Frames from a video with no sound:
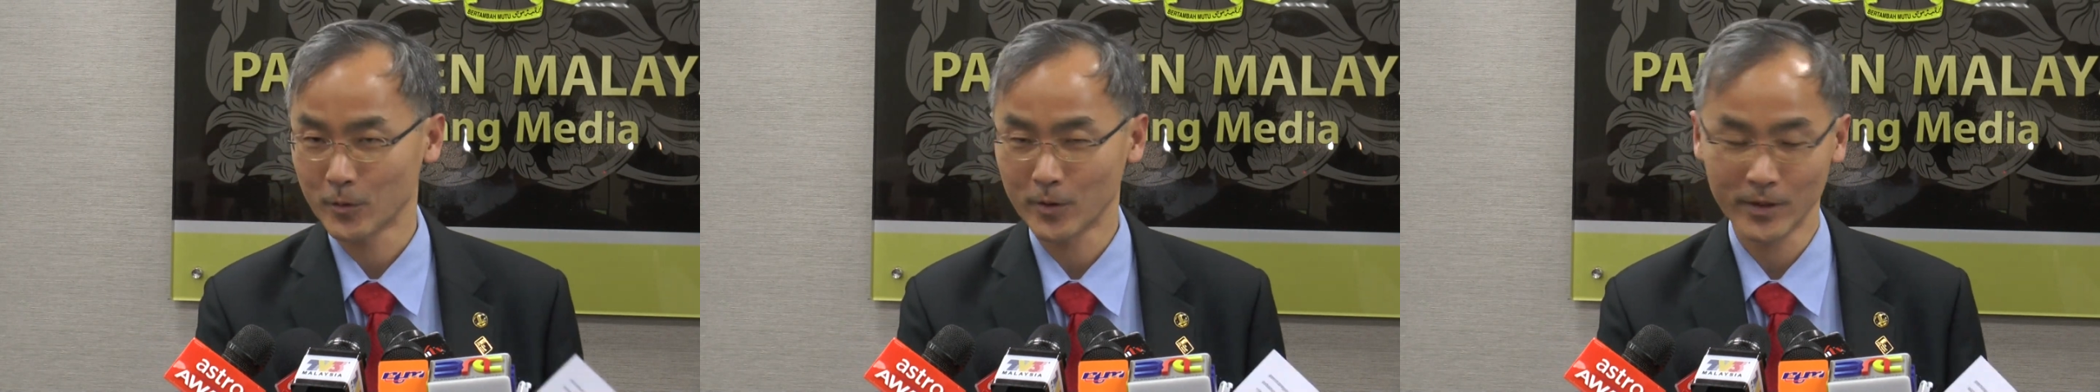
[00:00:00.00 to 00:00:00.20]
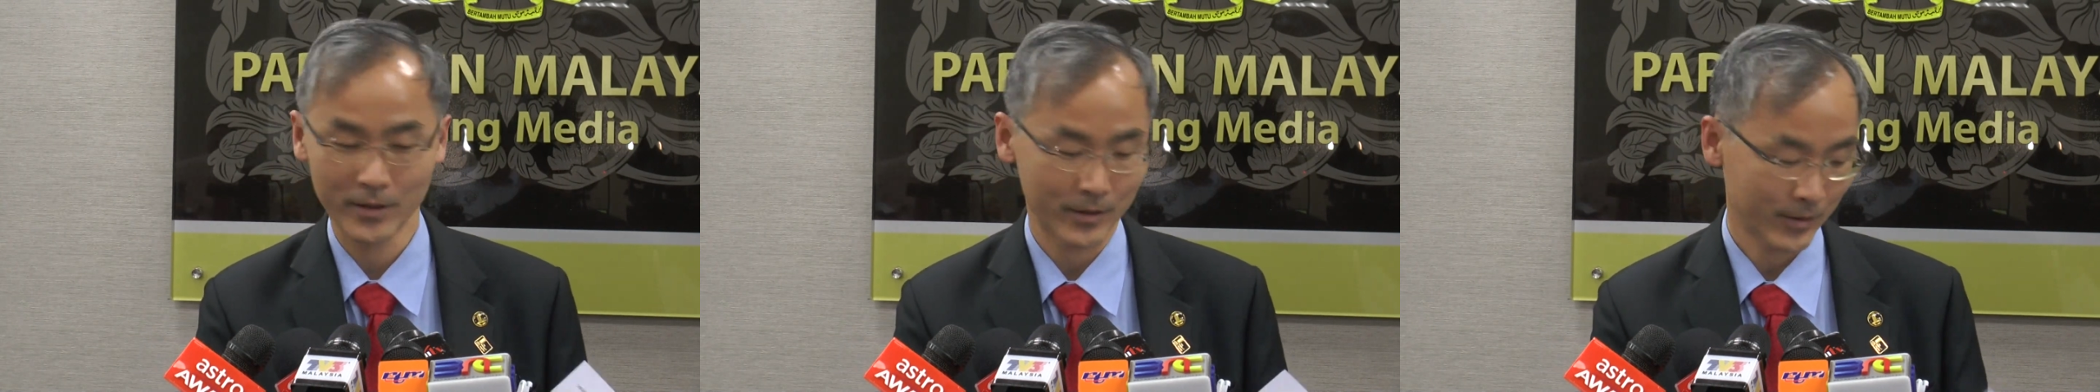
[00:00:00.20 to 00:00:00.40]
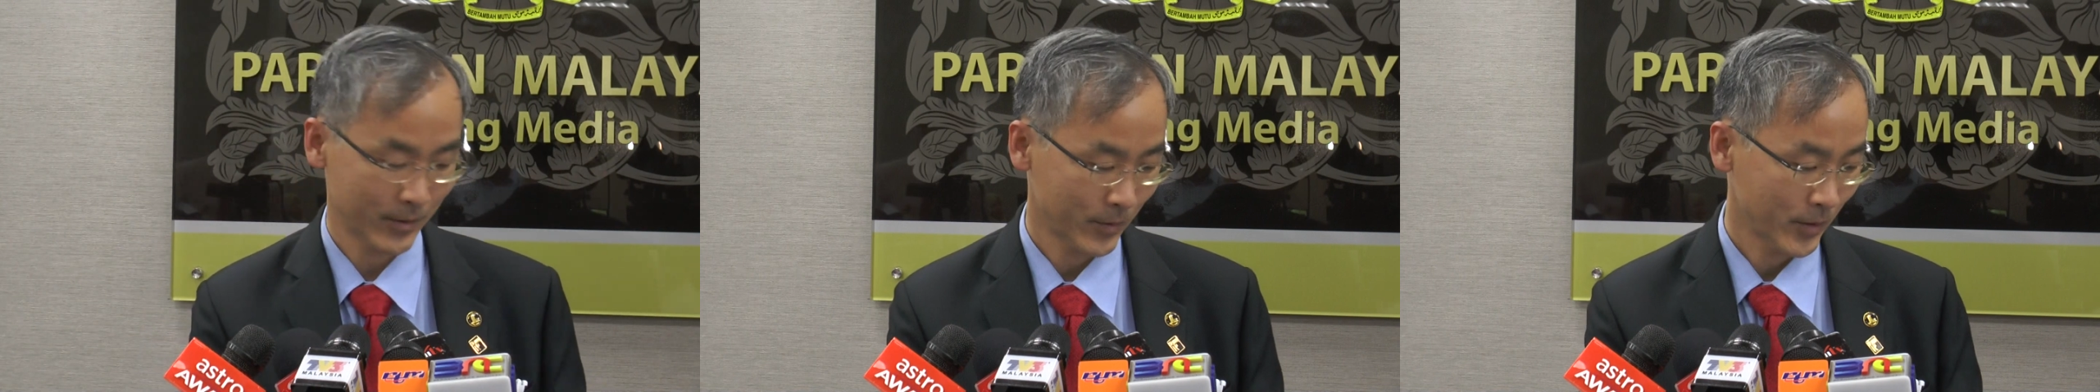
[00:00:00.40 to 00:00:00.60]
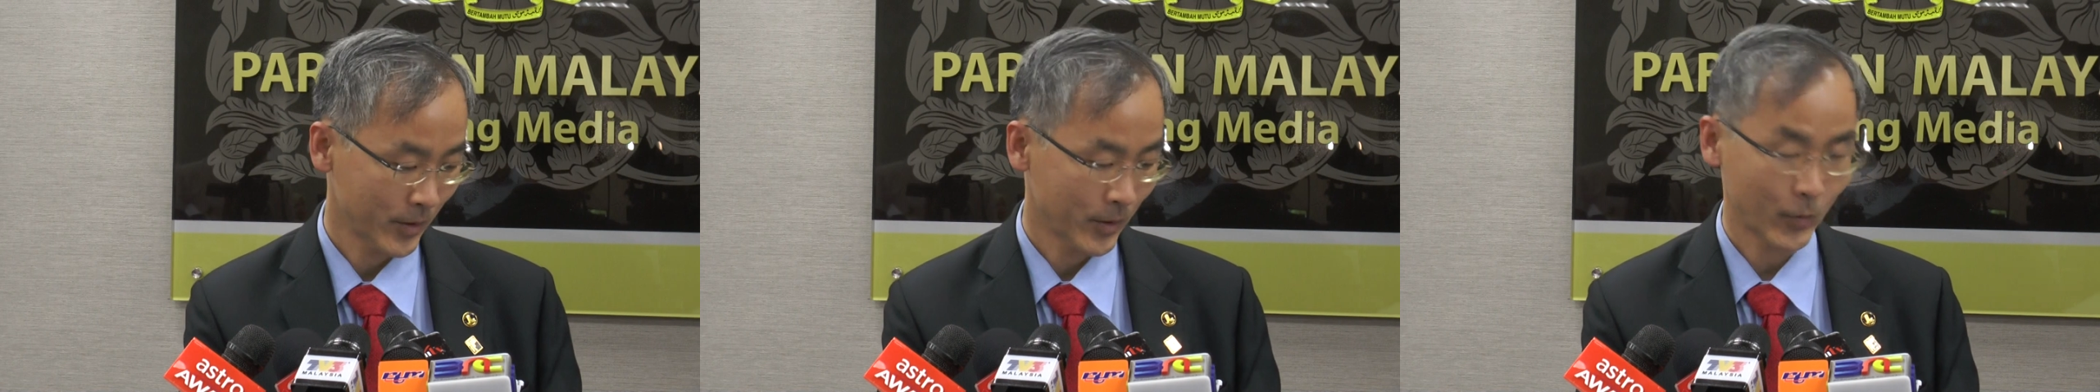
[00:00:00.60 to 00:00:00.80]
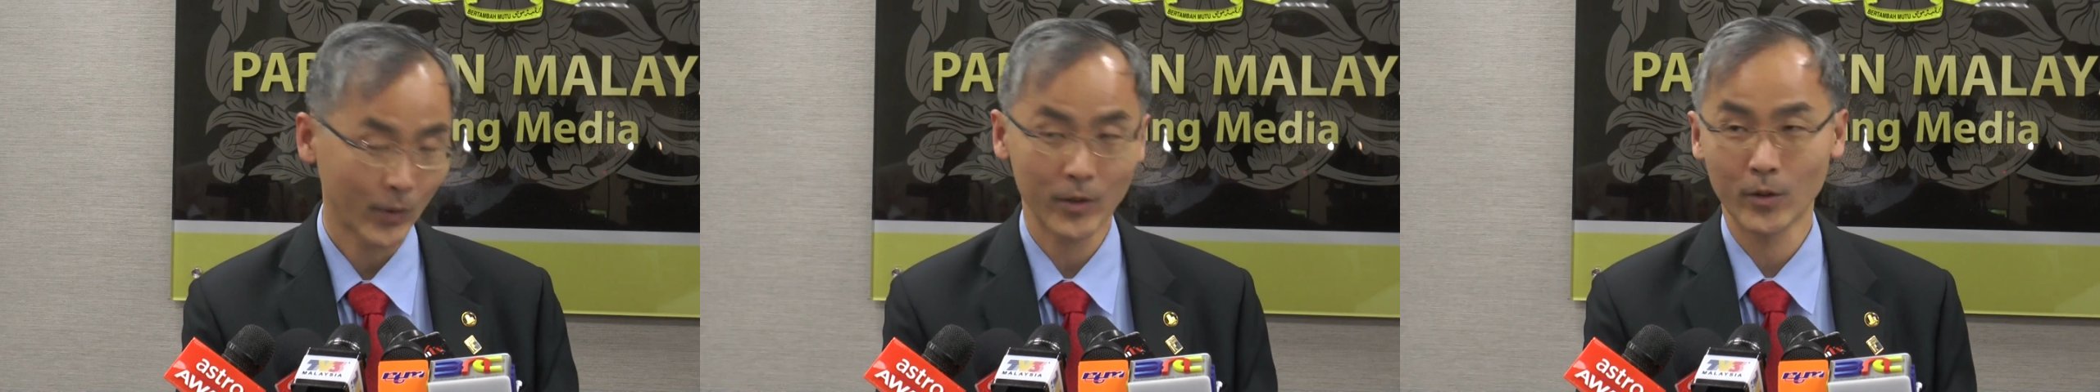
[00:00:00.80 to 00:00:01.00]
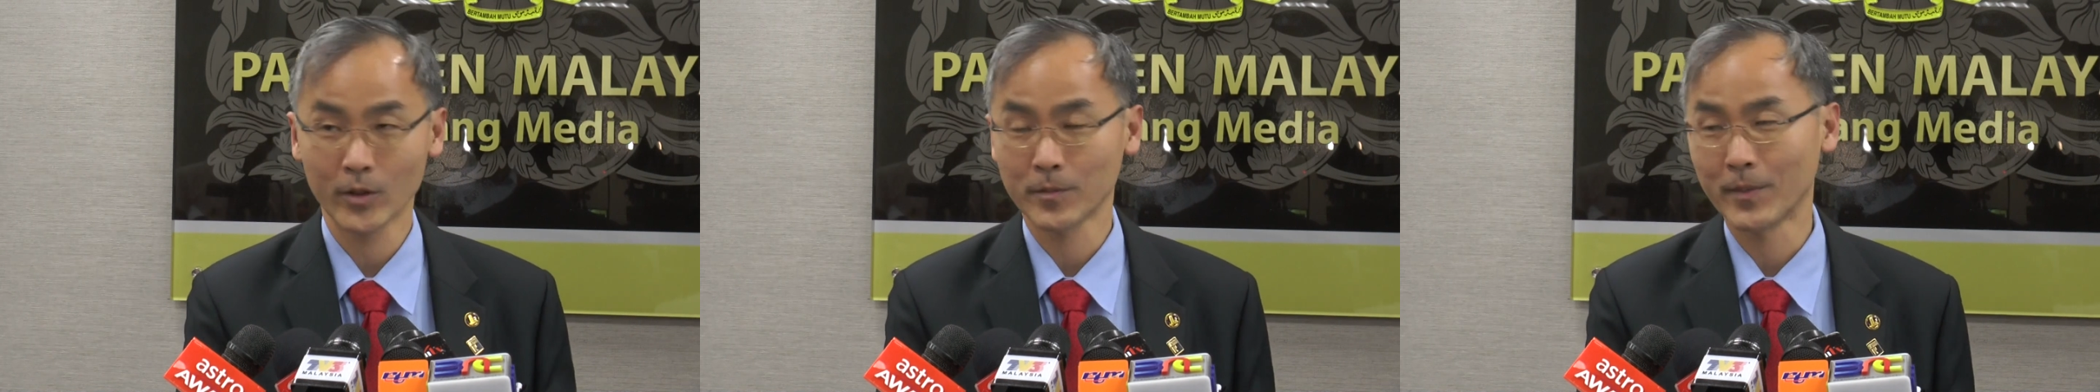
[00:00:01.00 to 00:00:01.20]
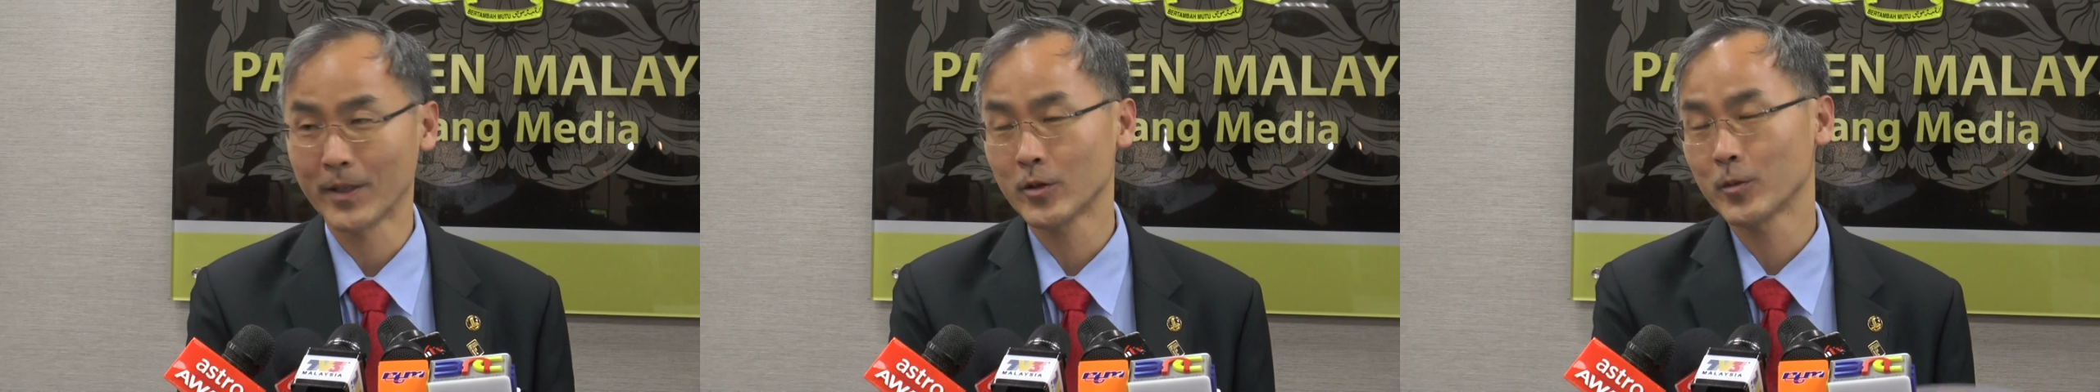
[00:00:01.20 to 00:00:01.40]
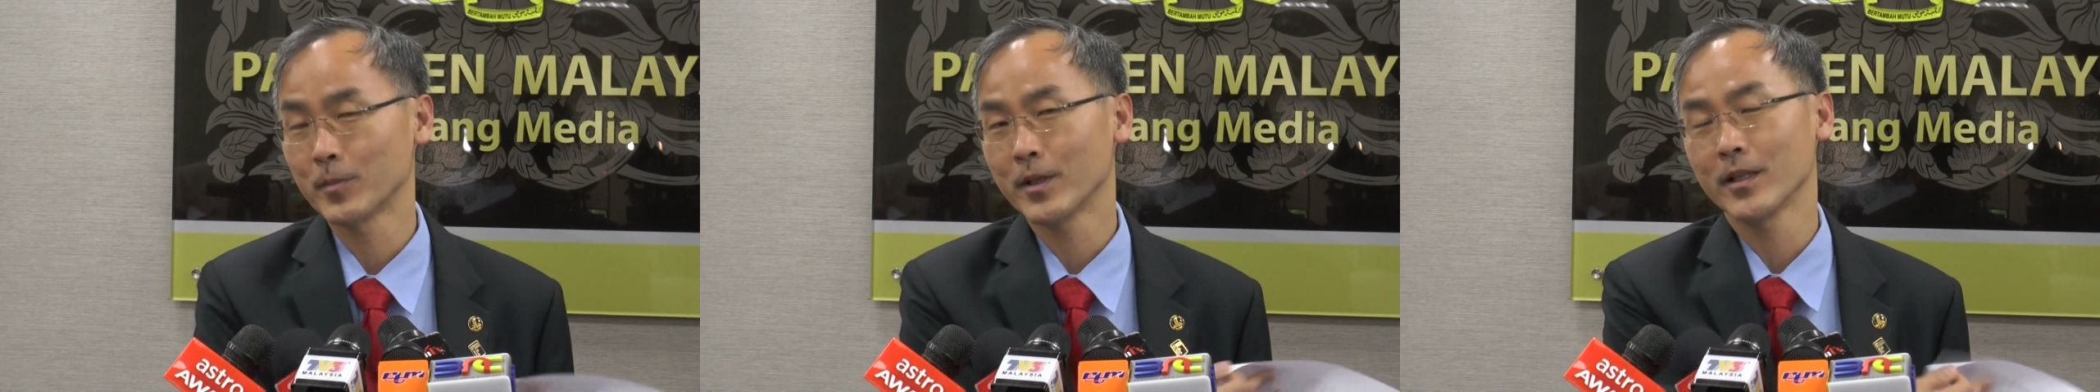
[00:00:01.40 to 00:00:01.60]
in what it was meant
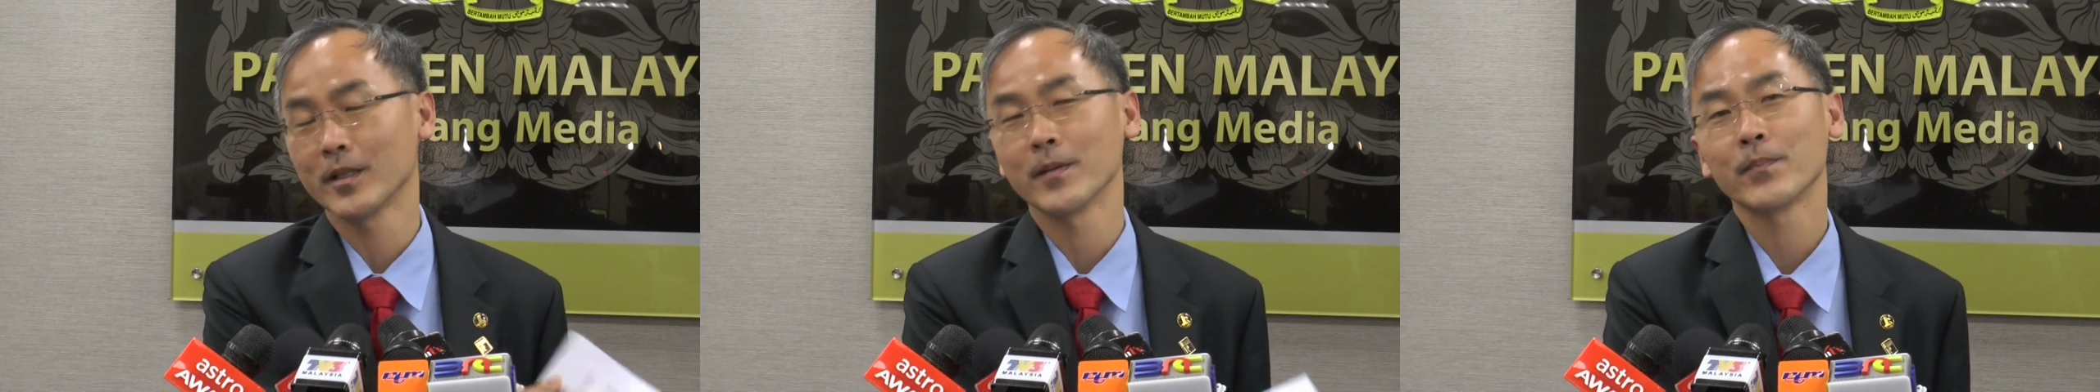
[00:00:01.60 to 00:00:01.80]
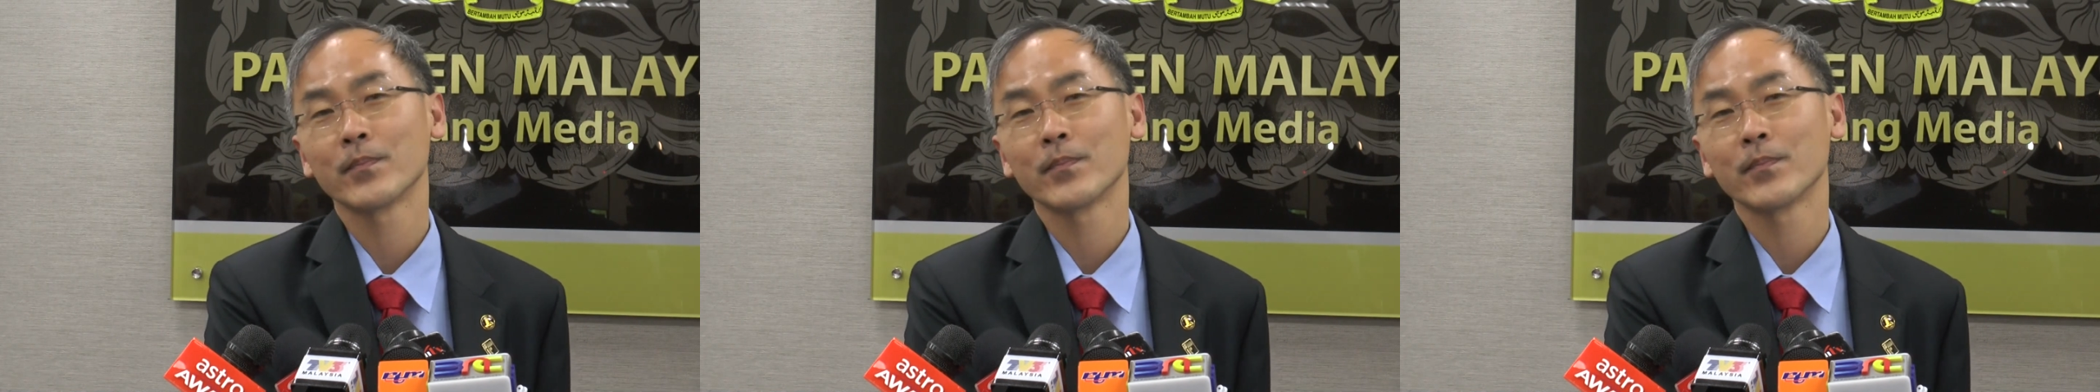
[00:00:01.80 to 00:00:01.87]
to be.